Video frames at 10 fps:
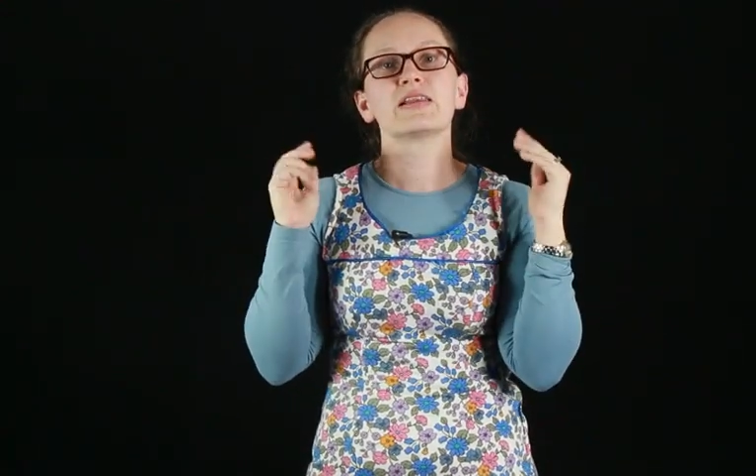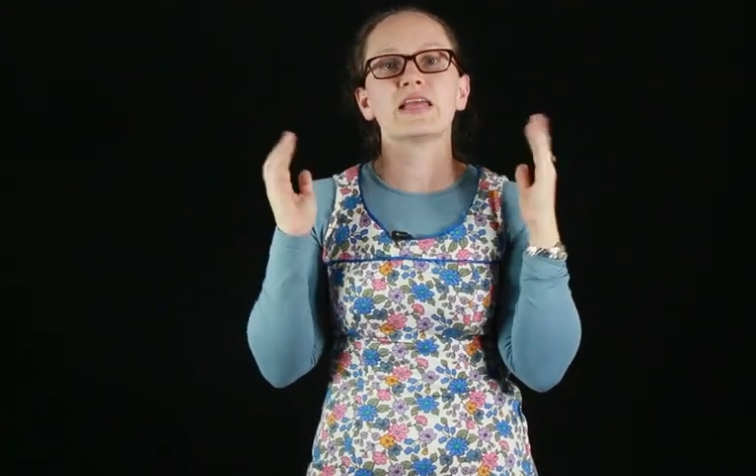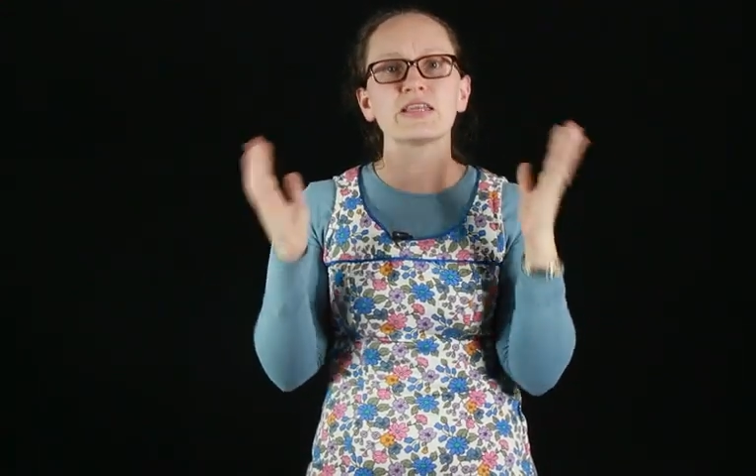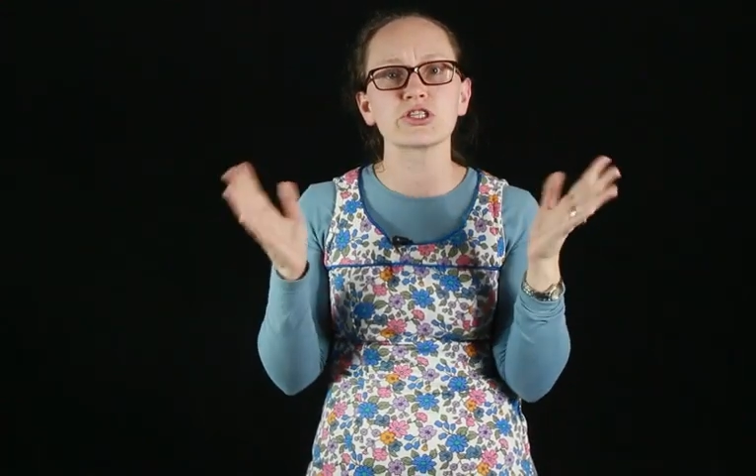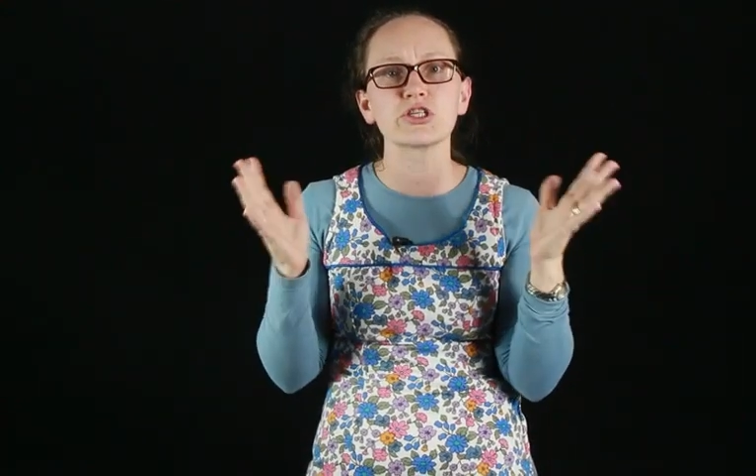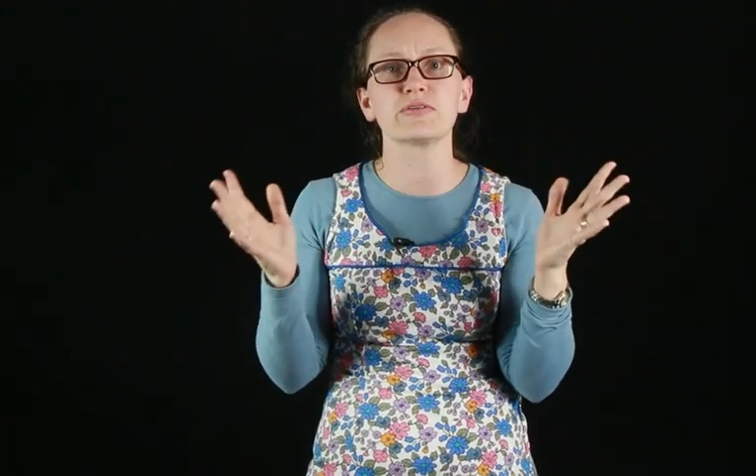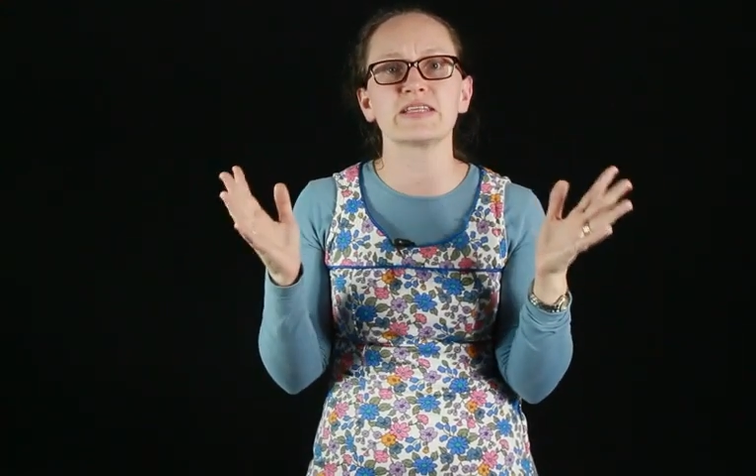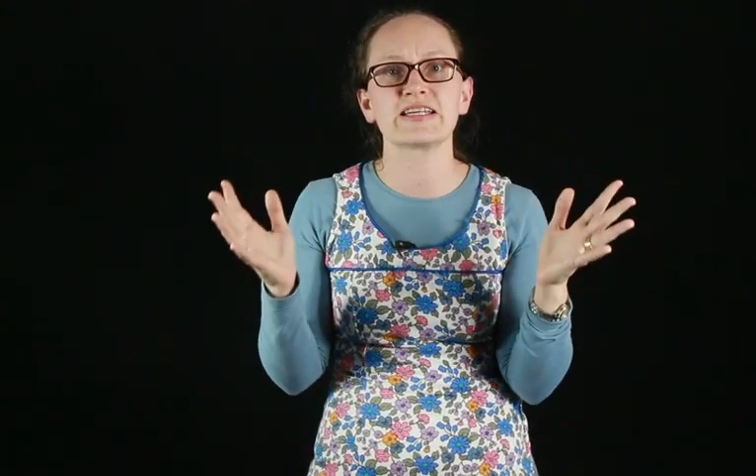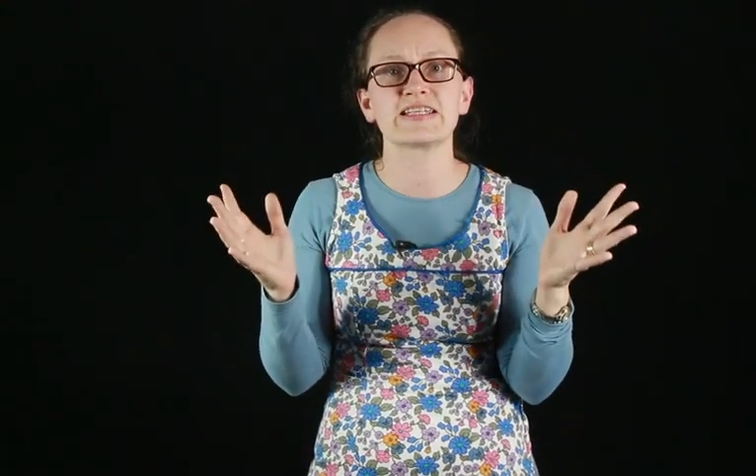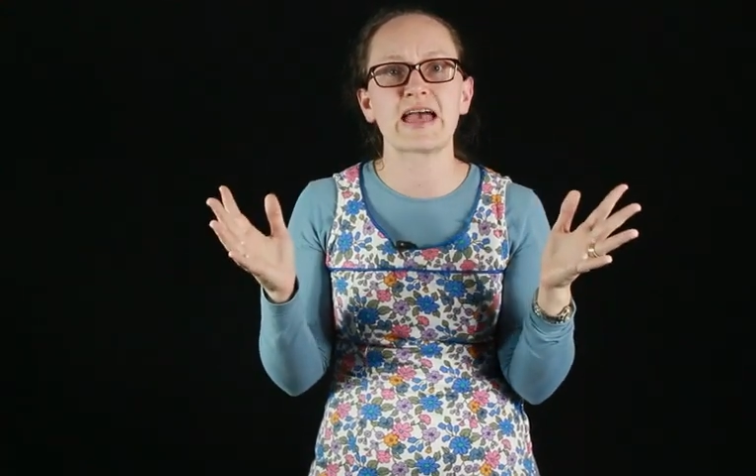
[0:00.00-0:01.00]
Let's do
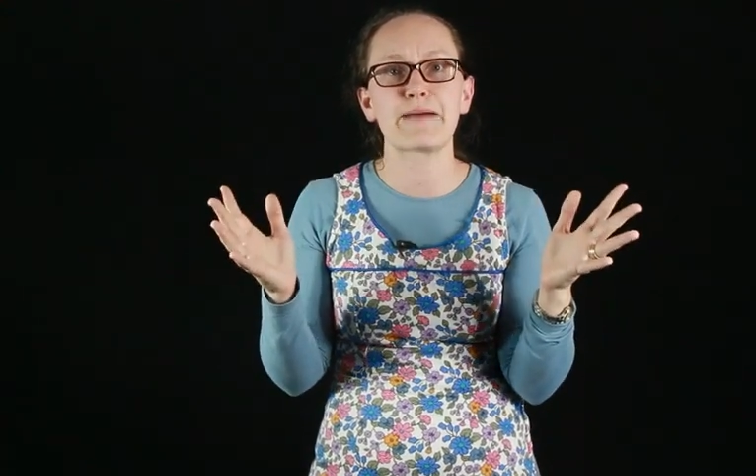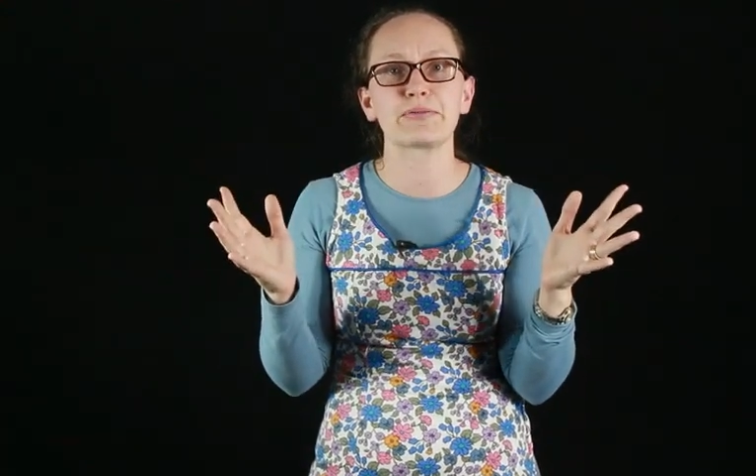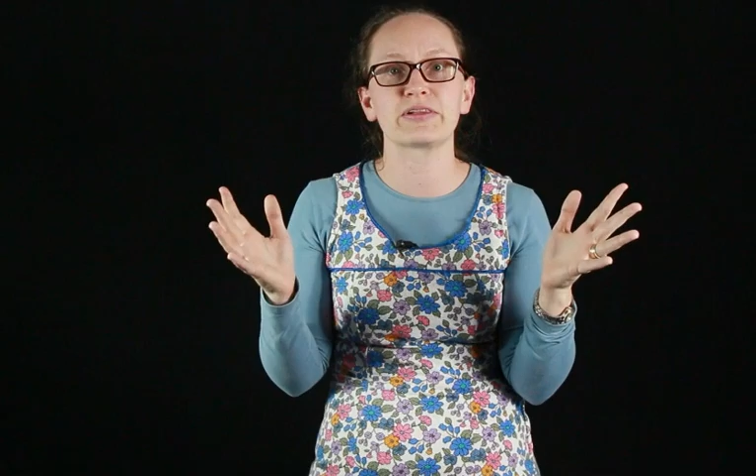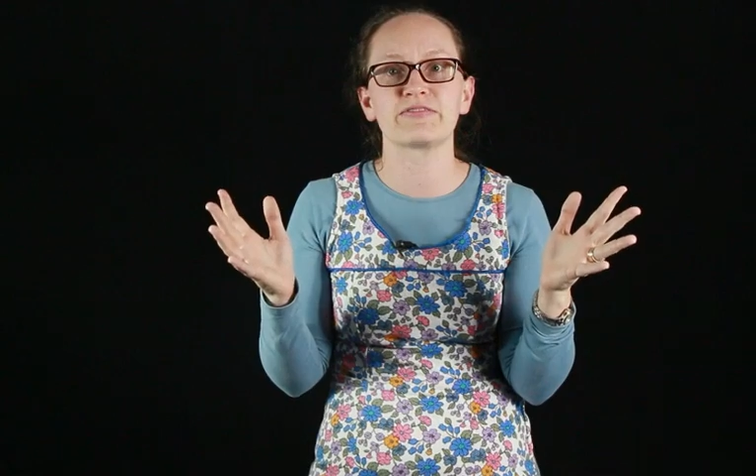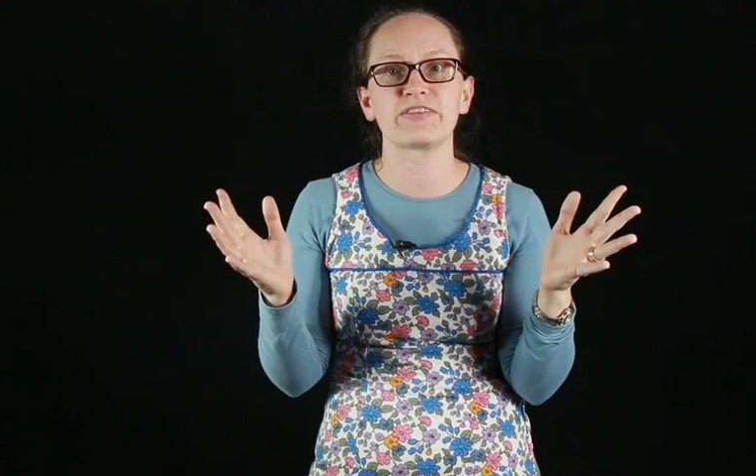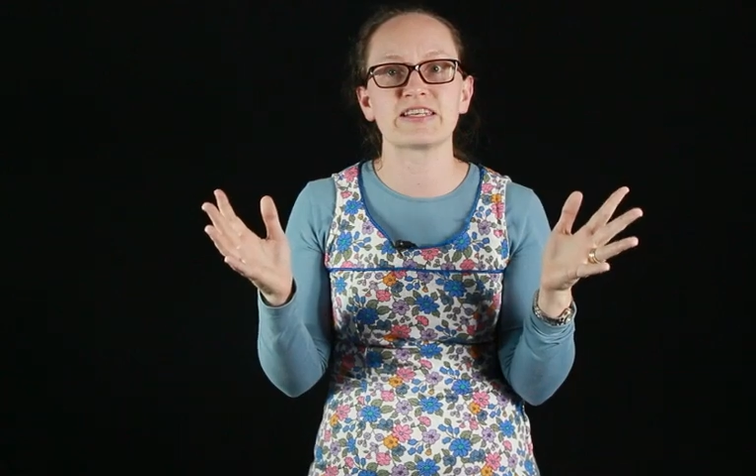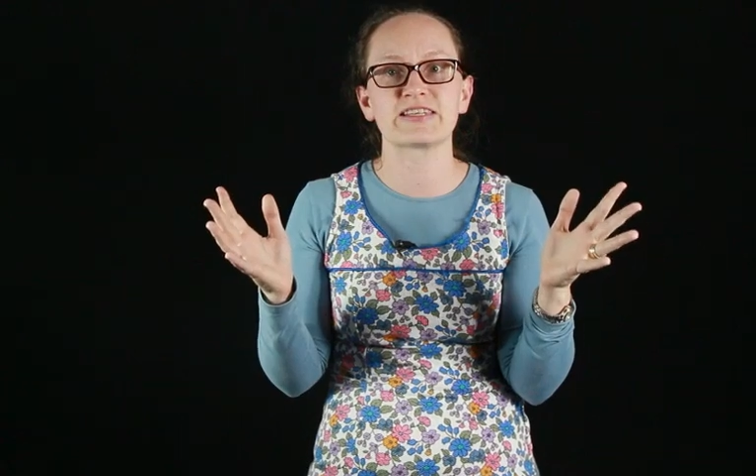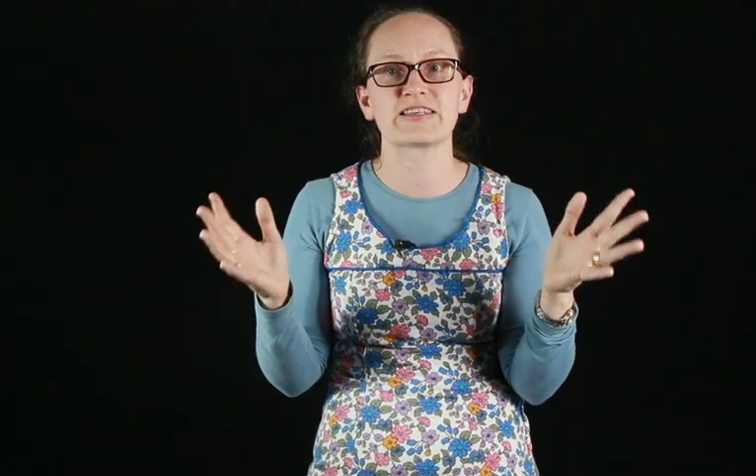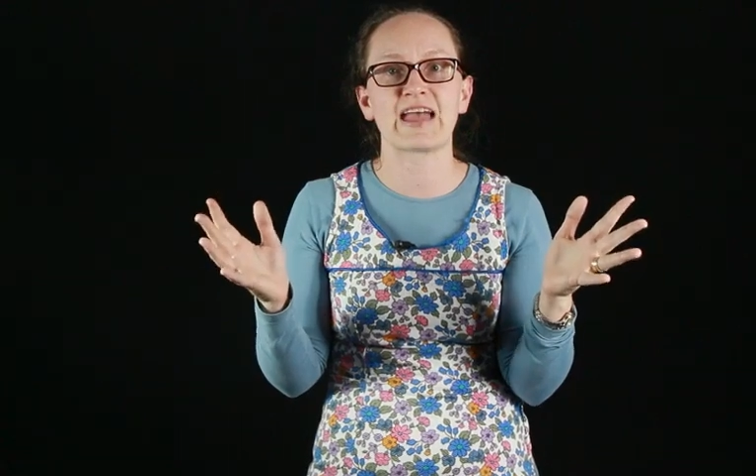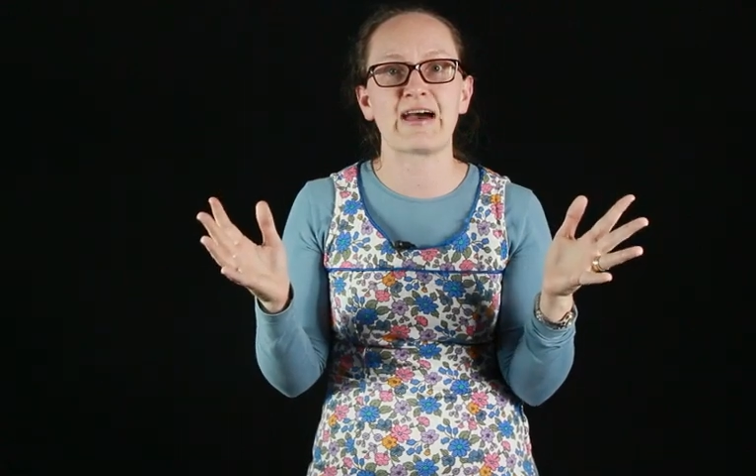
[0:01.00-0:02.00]
an example of
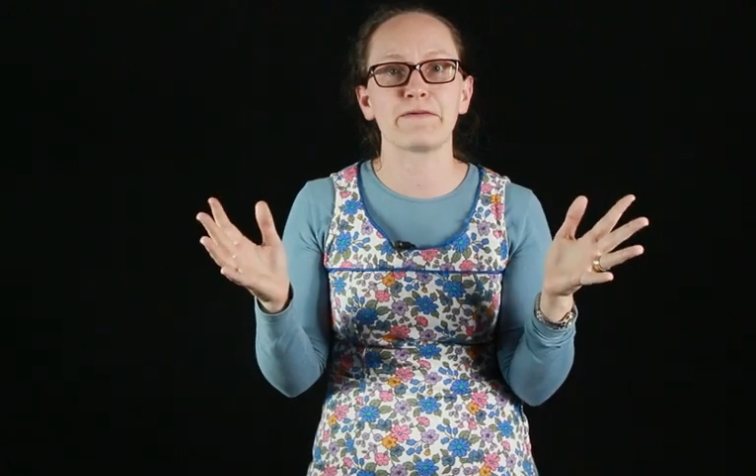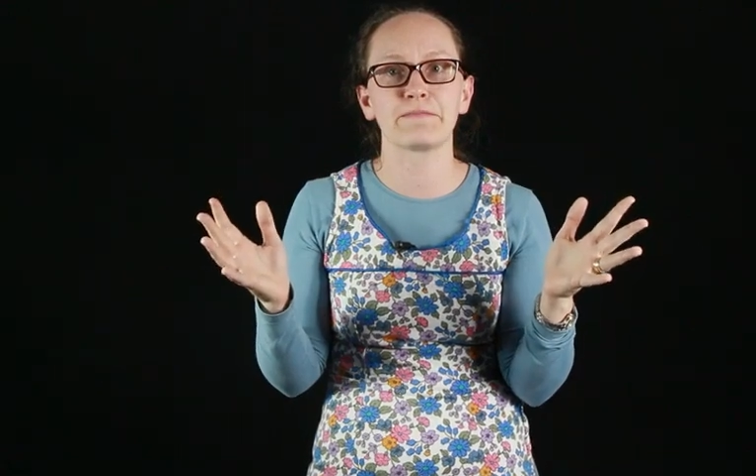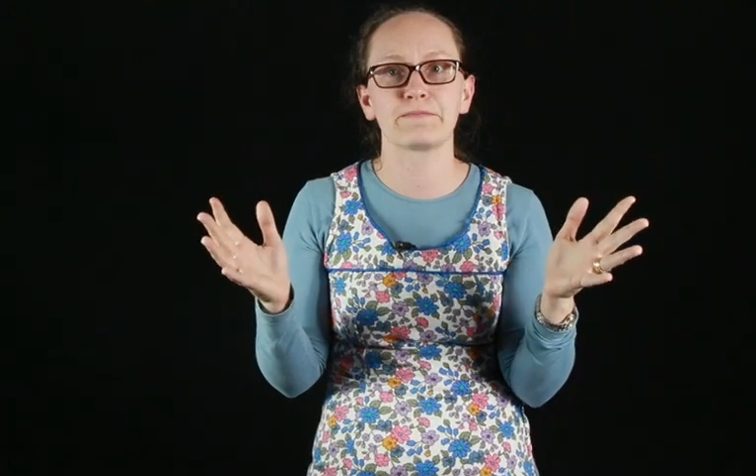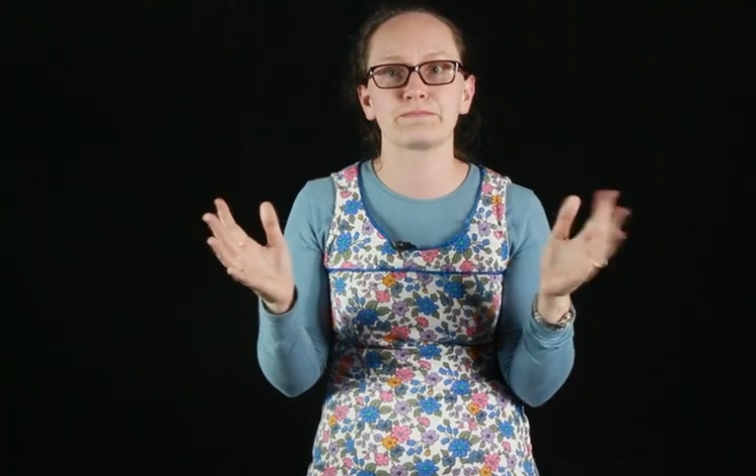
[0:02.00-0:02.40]
this now.